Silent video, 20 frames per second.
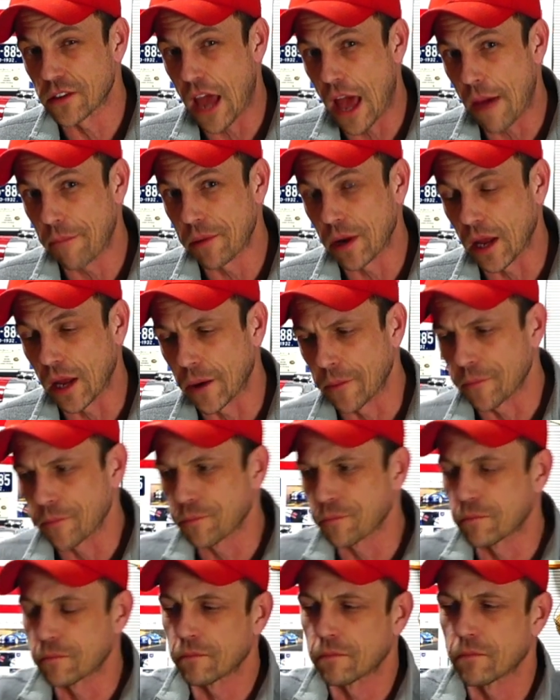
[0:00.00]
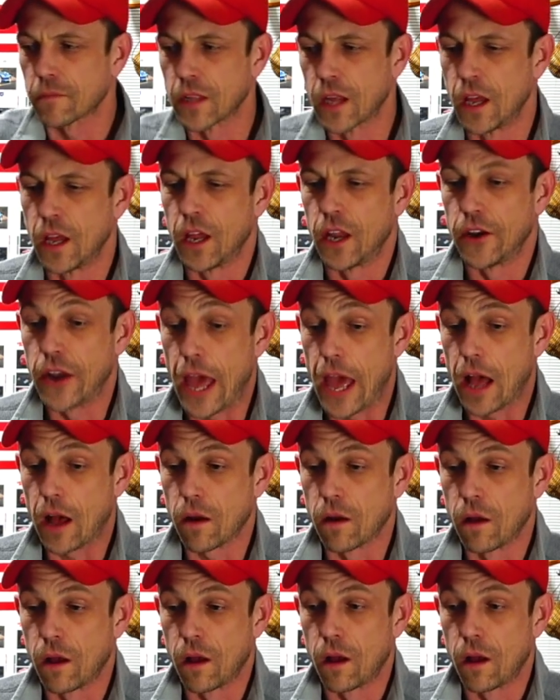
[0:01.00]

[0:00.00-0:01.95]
happening. Now,